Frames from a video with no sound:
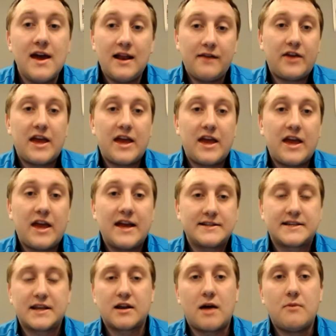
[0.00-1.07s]
And if Kansas is going
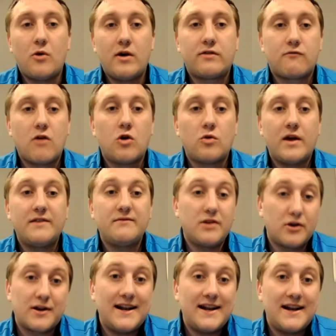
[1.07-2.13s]
to come away with a road win,
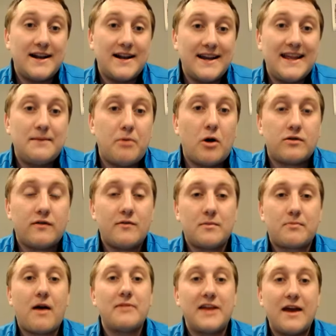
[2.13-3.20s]
you're going to need both of them to
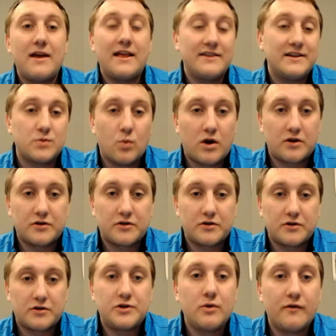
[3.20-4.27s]
probably hit at least one or
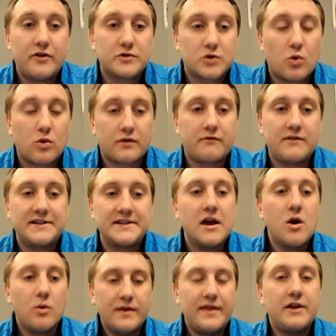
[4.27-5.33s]
two of those corner threes
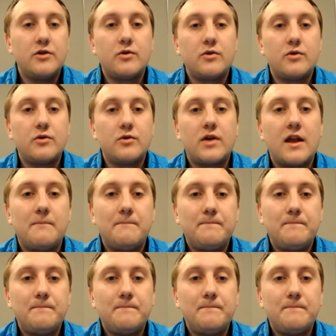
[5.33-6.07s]
when they do get them.